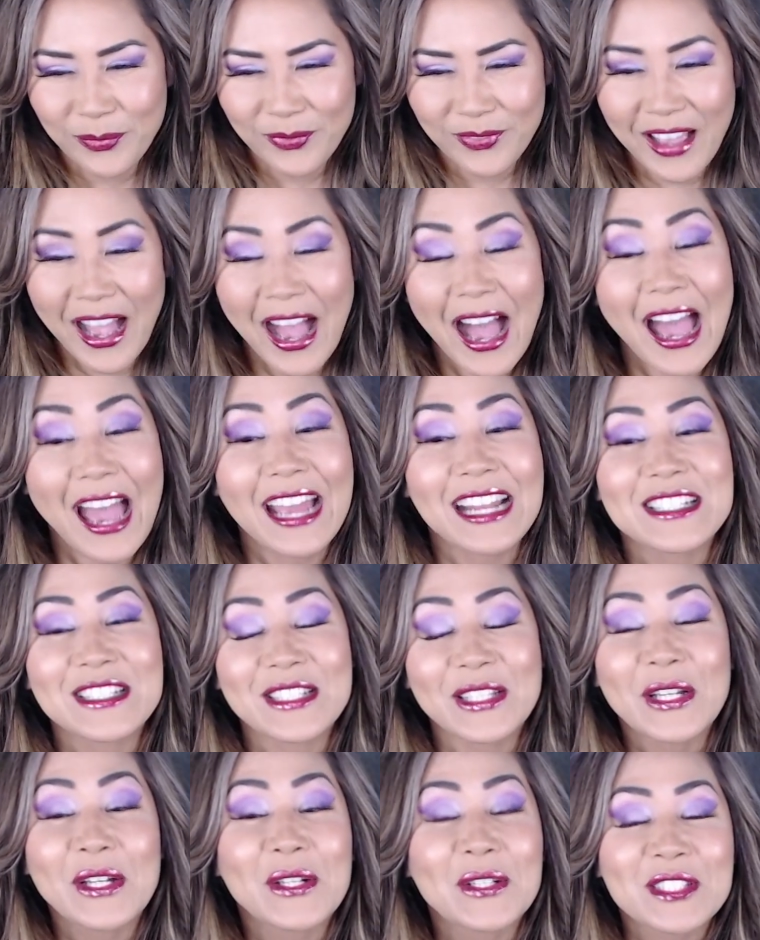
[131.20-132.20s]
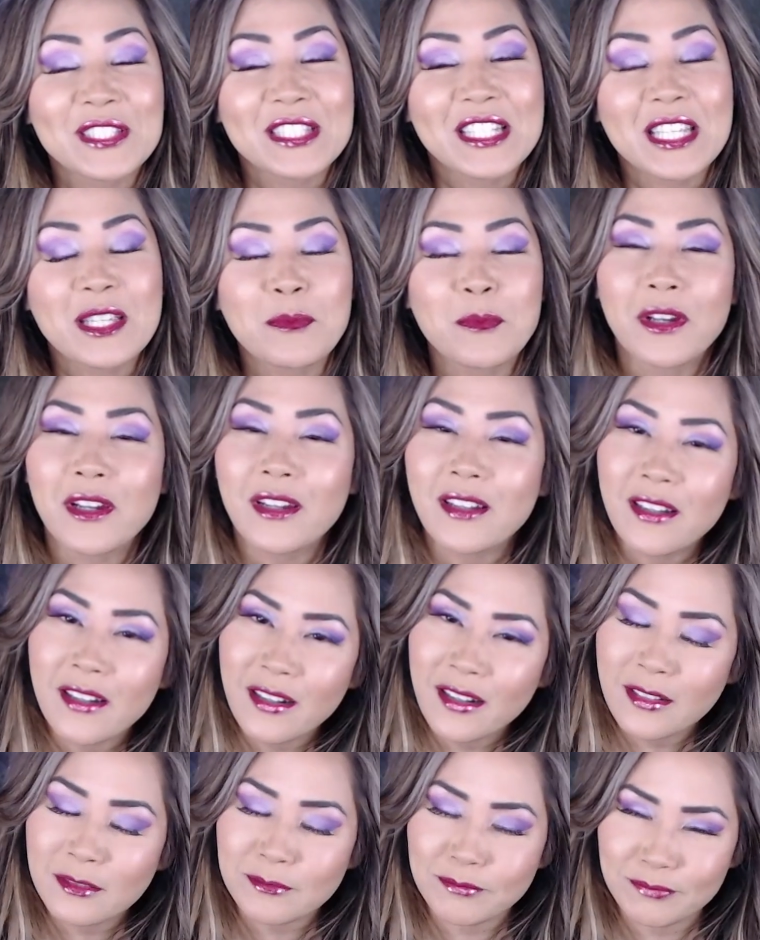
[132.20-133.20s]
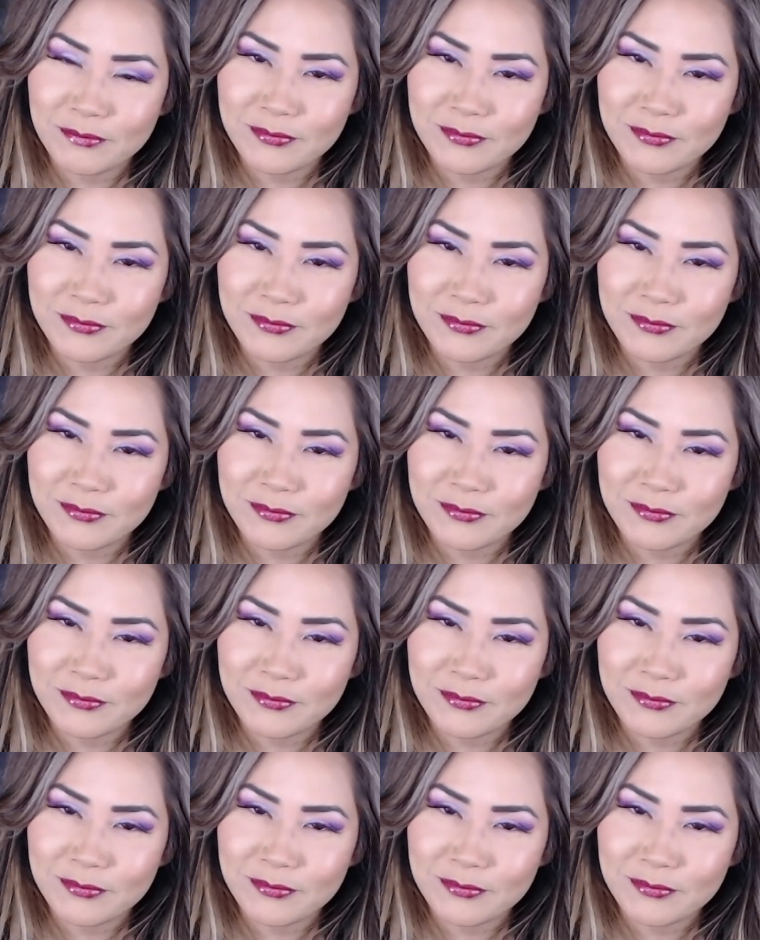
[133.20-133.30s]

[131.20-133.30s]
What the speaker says: I do see murder.